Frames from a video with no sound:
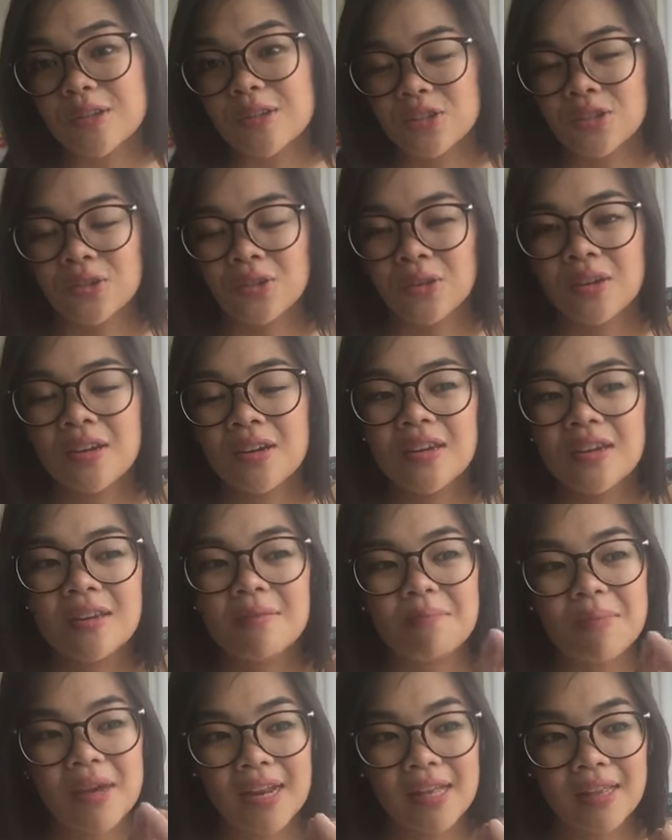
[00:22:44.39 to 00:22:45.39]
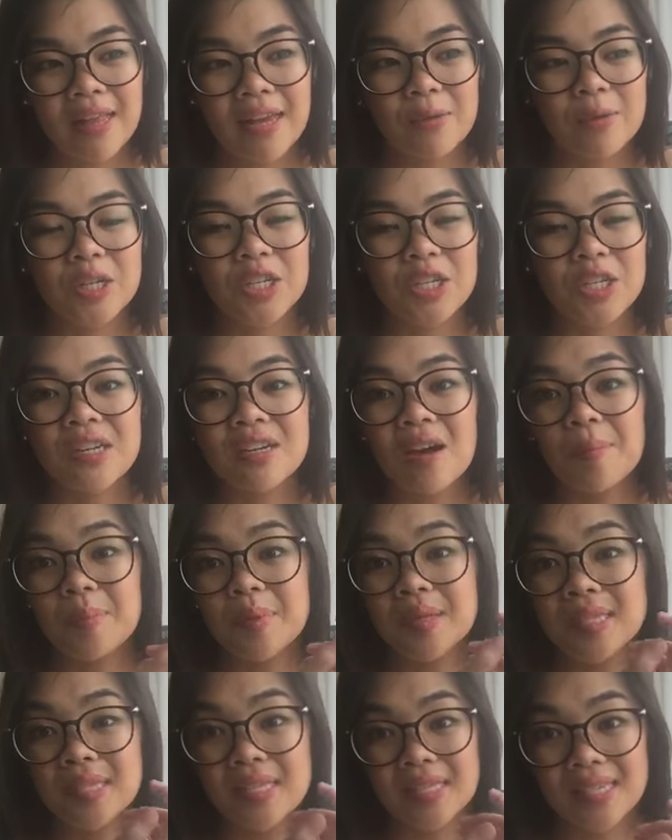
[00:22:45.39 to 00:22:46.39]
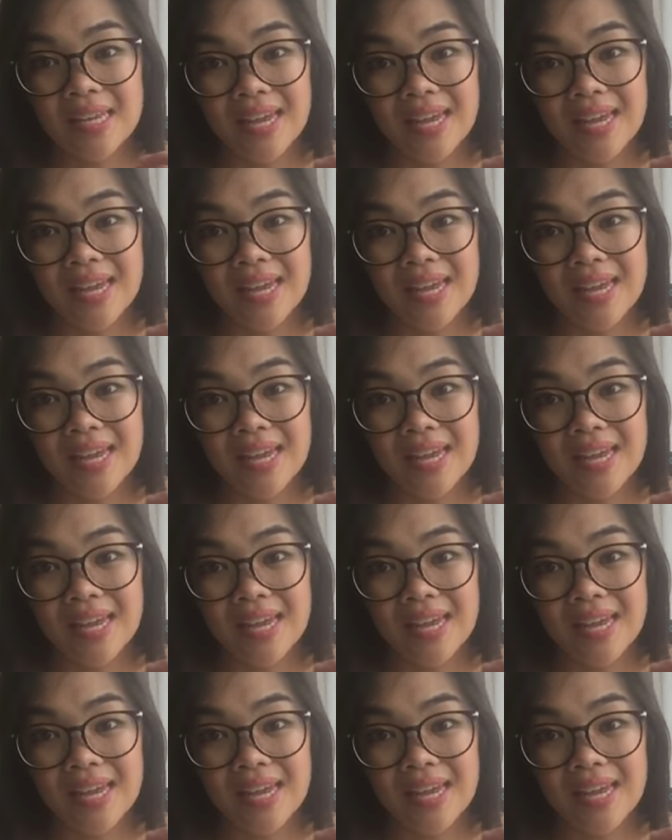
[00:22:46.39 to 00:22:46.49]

So meta language encompasses